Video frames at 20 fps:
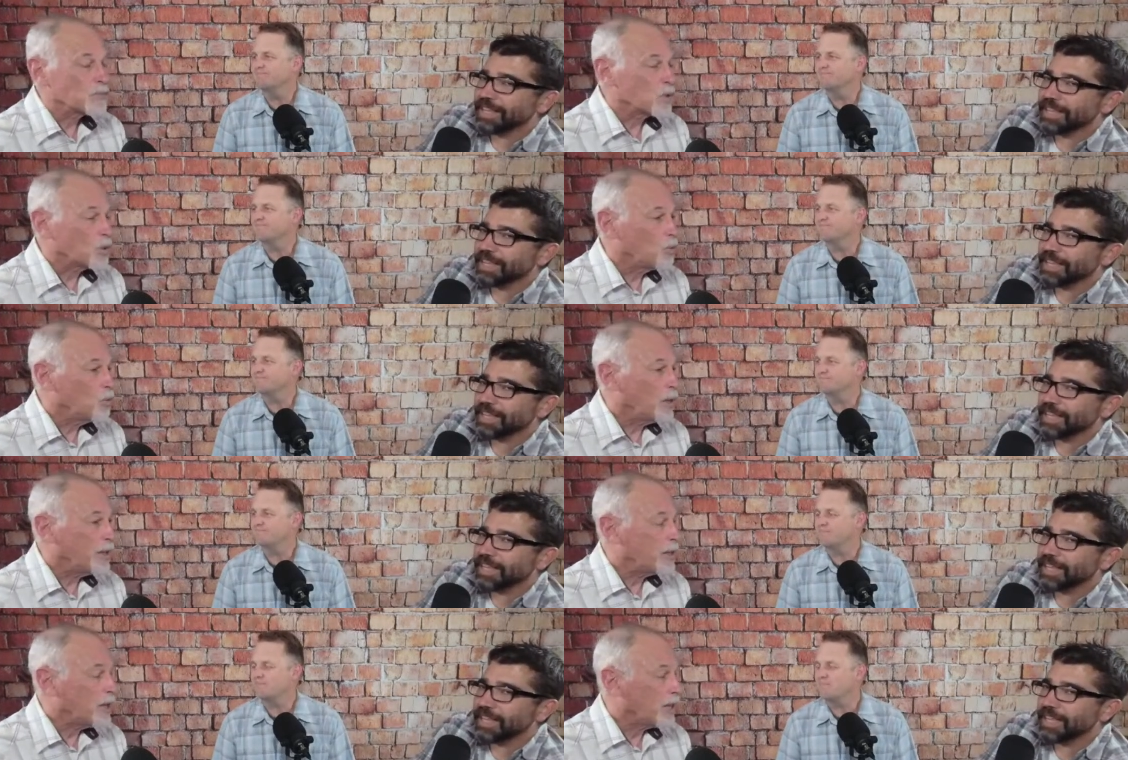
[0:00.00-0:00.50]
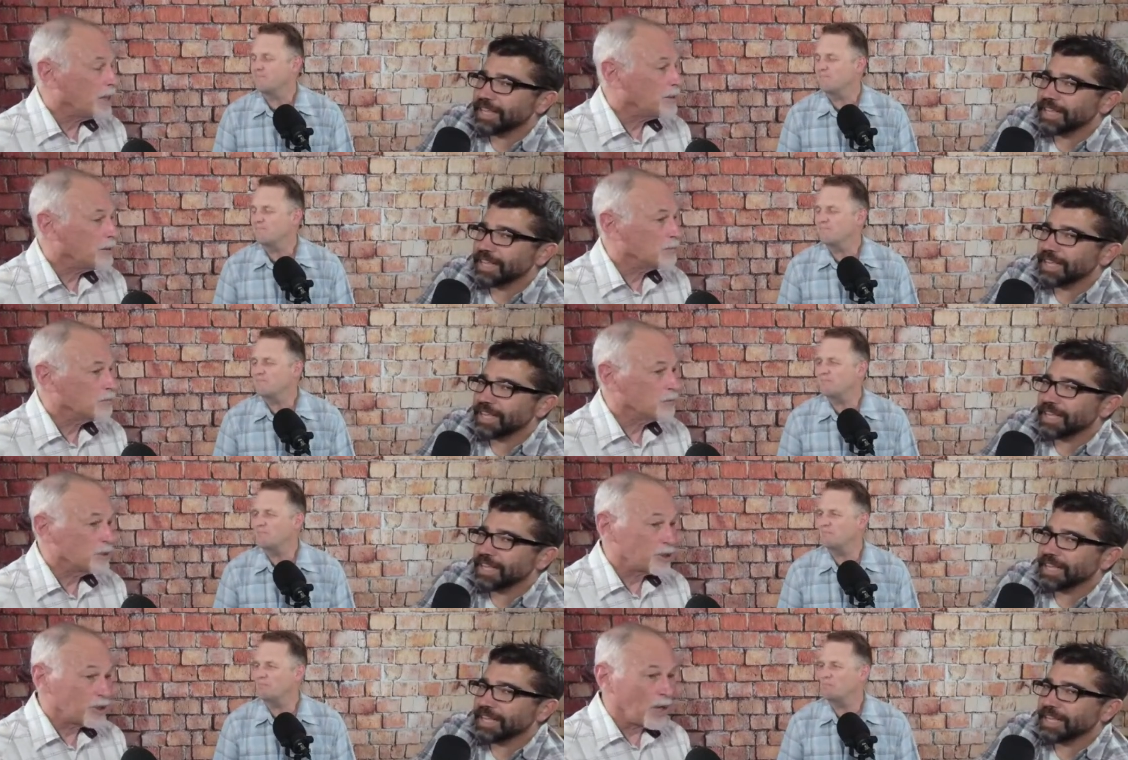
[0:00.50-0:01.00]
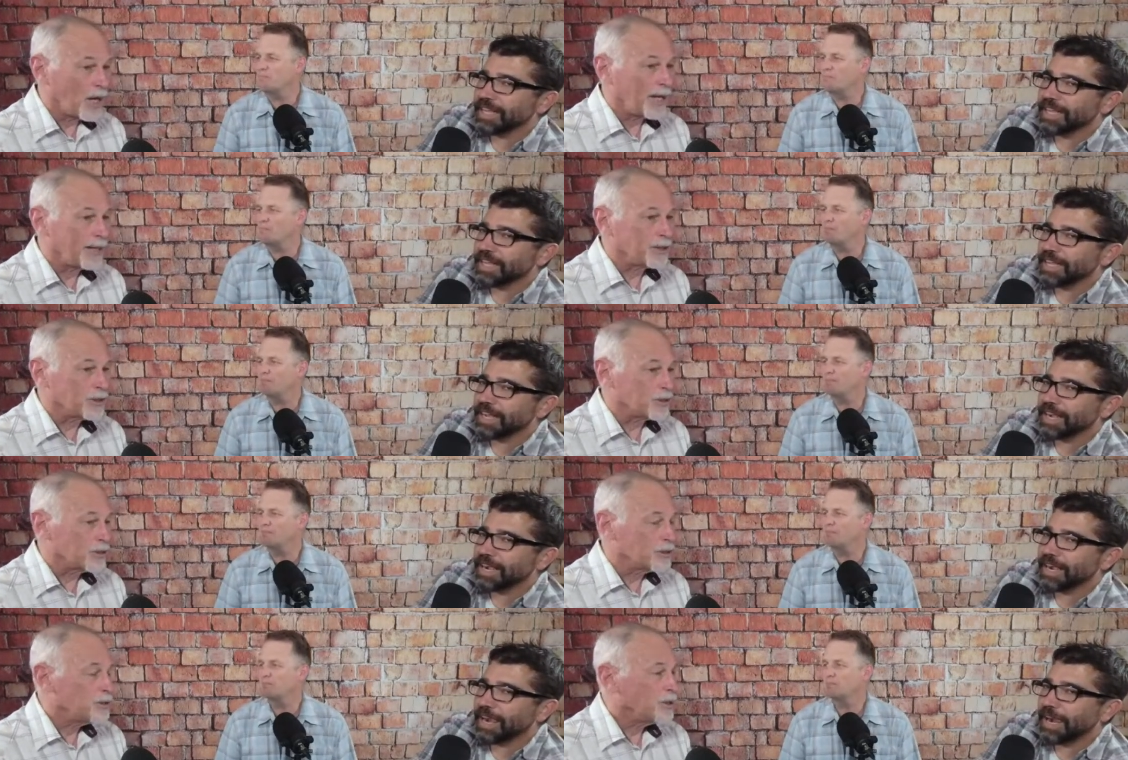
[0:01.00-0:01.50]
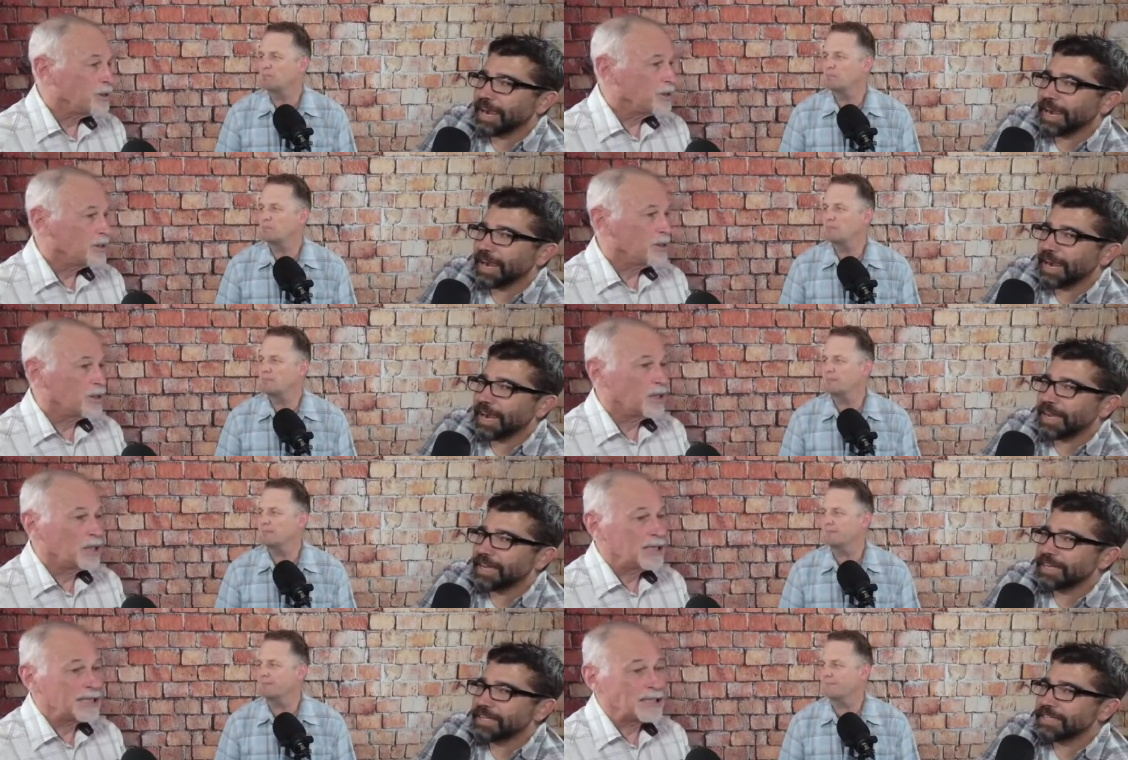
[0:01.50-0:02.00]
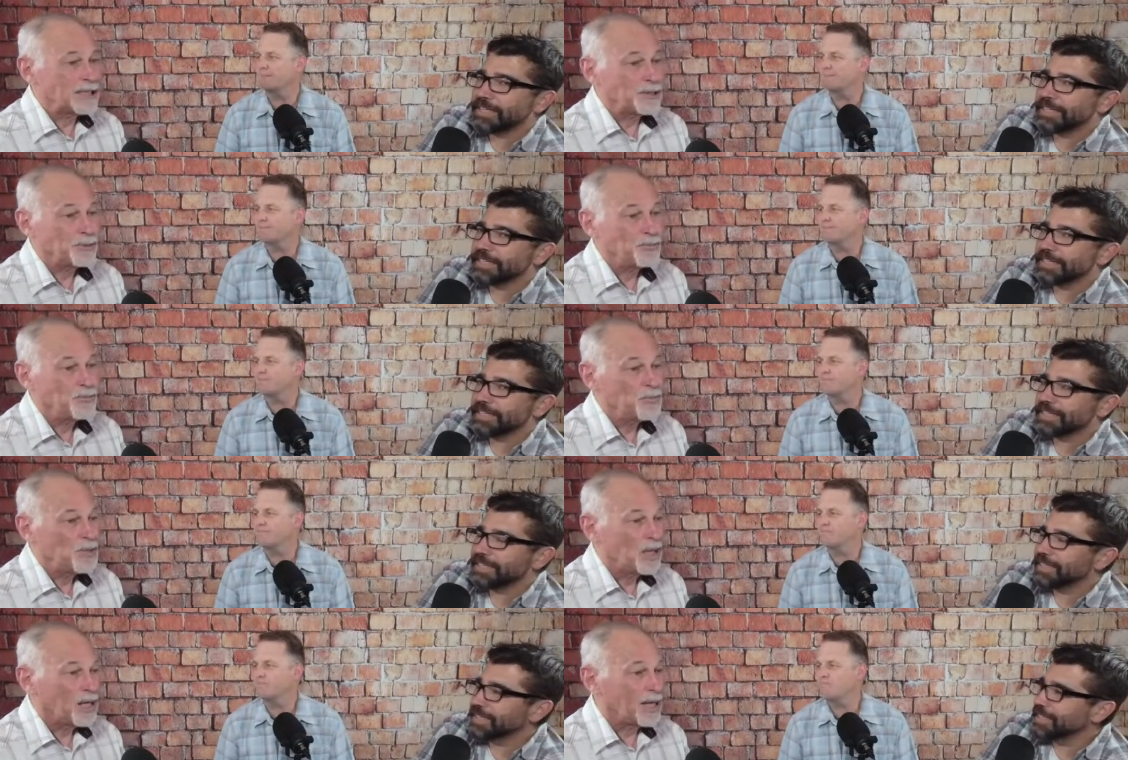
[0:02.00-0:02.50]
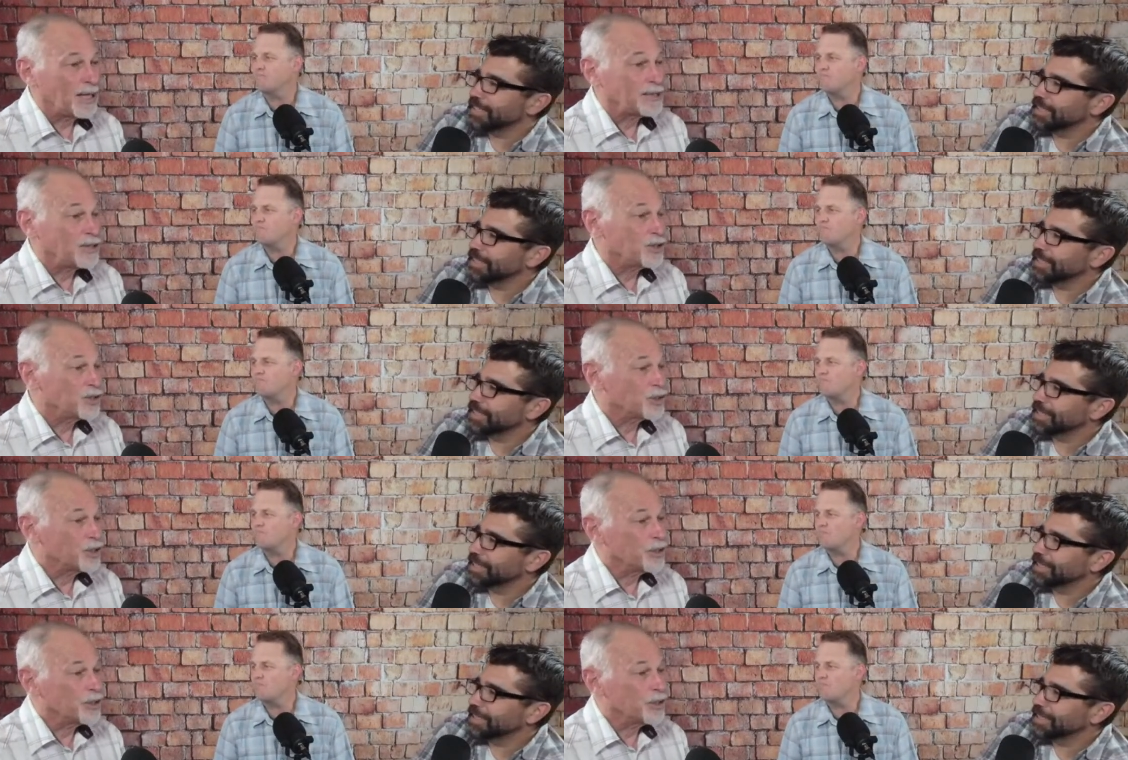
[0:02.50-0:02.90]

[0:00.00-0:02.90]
Speaker 1: when I retired, um, I just